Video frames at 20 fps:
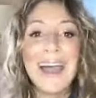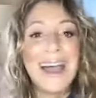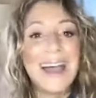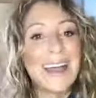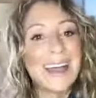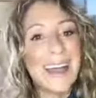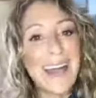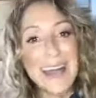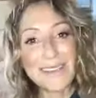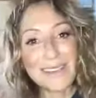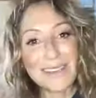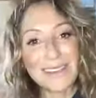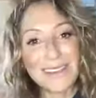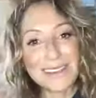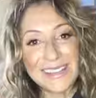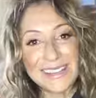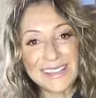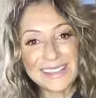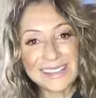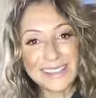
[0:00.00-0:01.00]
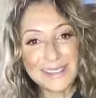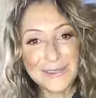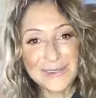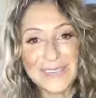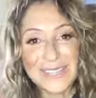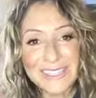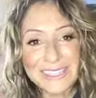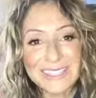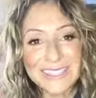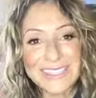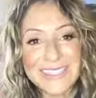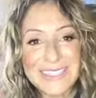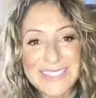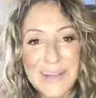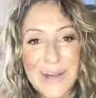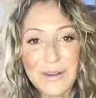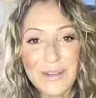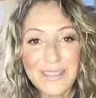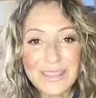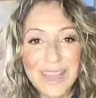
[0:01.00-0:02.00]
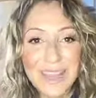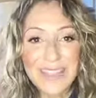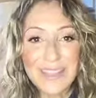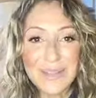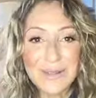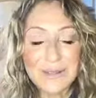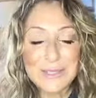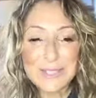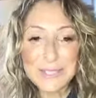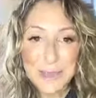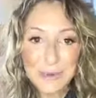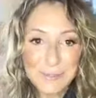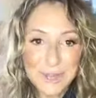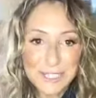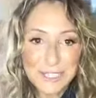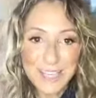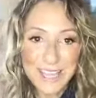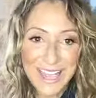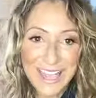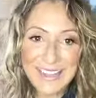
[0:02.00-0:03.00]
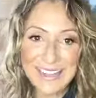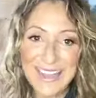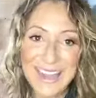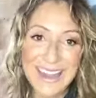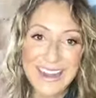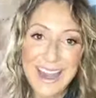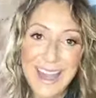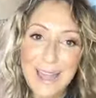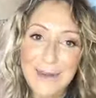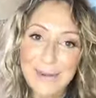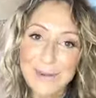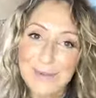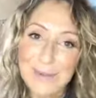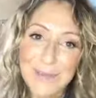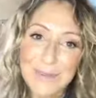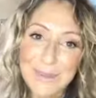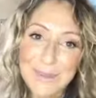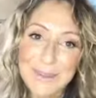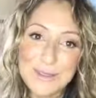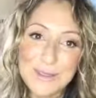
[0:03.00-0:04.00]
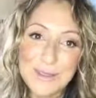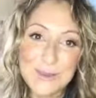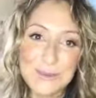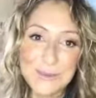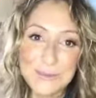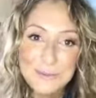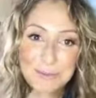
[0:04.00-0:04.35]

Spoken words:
God, we are healing the world. So thank you so much again, and I will be with you soon.